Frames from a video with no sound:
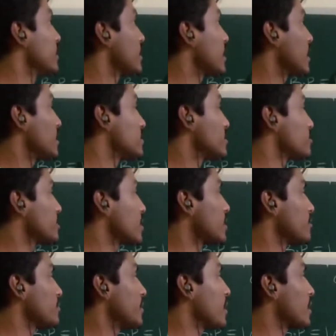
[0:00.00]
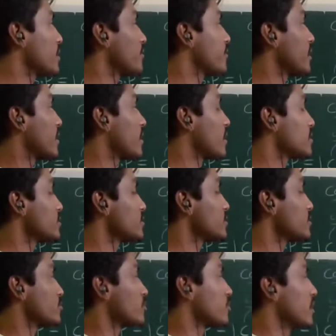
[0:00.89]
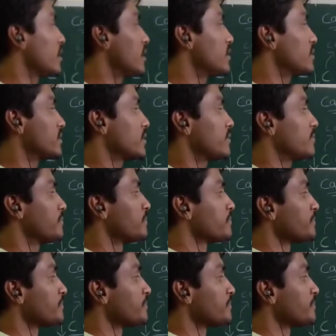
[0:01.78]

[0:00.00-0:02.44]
Calcium channel blocker will cause vasodilation.